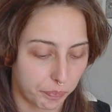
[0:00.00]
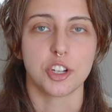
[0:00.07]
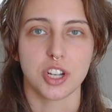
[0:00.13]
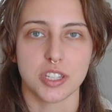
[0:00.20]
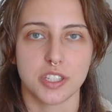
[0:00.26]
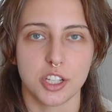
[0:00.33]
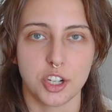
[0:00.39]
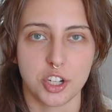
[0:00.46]
and
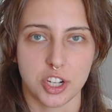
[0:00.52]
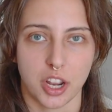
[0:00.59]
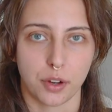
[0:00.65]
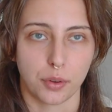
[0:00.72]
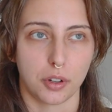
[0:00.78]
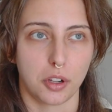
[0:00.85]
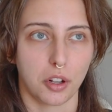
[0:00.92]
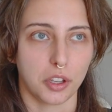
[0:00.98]
just in
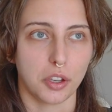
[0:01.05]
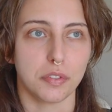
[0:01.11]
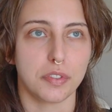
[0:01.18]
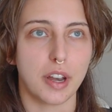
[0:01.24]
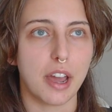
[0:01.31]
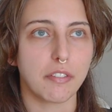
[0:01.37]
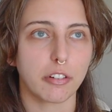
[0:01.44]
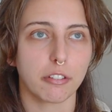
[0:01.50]
general, you've
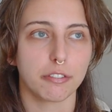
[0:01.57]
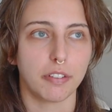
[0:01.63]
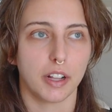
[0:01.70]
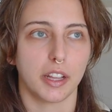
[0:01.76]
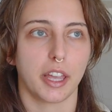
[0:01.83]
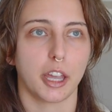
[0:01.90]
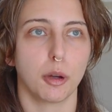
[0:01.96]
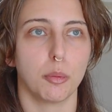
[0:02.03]
never
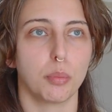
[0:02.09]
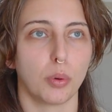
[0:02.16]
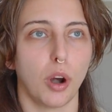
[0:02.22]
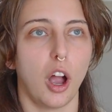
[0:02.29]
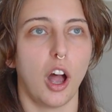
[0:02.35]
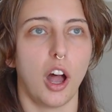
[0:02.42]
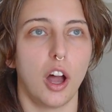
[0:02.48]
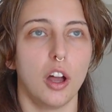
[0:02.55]
felt like a
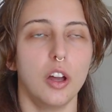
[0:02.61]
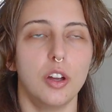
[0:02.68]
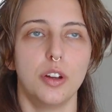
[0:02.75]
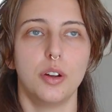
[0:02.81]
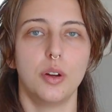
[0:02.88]
bra